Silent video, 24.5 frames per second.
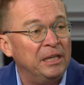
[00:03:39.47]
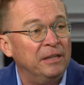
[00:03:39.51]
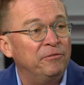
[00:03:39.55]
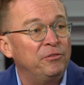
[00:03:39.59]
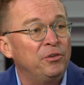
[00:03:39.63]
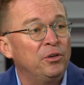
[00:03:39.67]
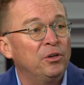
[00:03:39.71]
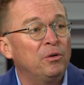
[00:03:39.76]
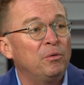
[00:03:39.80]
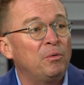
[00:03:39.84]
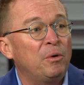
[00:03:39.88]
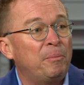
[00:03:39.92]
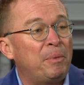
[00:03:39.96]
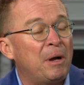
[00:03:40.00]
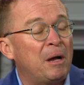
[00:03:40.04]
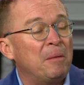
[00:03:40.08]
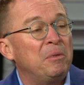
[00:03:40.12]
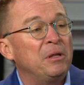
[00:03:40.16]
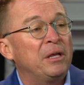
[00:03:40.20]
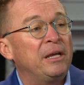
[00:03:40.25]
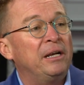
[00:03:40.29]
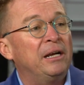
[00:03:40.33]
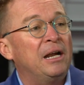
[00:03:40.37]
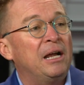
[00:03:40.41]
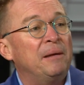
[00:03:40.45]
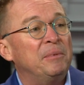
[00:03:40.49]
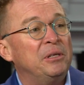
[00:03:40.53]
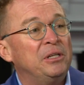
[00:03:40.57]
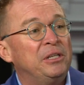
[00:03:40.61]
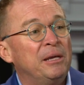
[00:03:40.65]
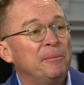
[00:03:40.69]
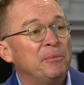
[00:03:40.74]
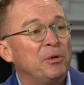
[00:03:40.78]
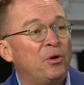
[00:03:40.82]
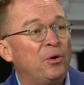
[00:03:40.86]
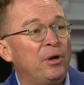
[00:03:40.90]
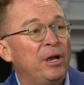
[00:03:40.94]
If you're a Republican and I'm a
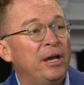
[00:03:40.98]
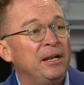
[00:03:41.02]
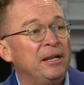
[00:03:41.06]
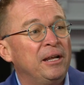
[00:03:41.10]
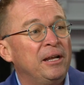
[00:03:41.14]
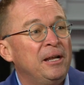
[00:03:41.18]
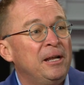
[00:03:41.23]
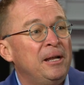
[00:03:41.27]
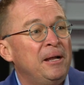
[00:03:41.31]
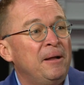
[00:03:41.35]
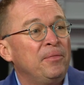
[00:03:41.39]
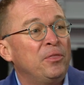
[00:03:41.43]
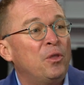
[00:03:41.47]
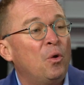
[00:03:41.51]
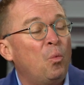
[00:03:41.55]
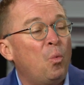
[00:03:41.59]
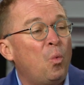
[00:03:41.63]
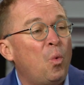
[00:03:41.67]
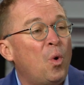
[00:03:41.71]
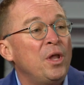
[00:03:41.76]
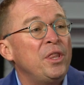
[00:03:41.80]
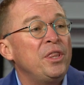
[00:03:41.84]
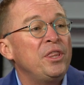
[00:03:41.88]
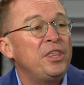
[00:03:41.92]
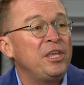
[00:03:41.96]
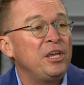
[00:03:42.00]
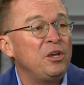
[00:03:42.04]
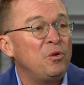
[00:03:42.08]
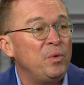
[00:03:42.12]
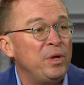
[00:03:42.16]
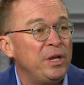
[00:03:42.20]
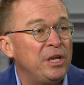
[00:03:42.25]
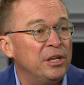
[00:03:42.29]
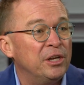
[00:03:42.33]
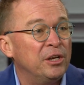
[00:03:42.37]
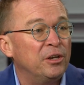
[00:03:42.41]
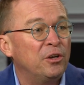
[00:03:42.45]
Democrat, the one thing
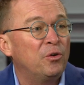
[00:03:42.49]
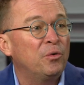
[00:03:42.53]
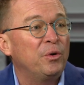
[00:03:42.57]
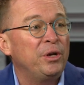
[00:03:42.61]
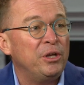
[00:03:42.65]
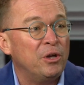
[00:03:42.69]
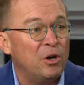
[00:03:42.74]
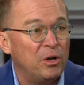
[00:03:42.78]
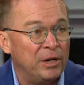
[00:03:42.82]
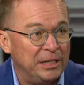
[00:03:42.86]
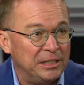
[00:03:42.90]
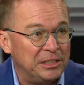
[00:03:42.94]
we can agree on,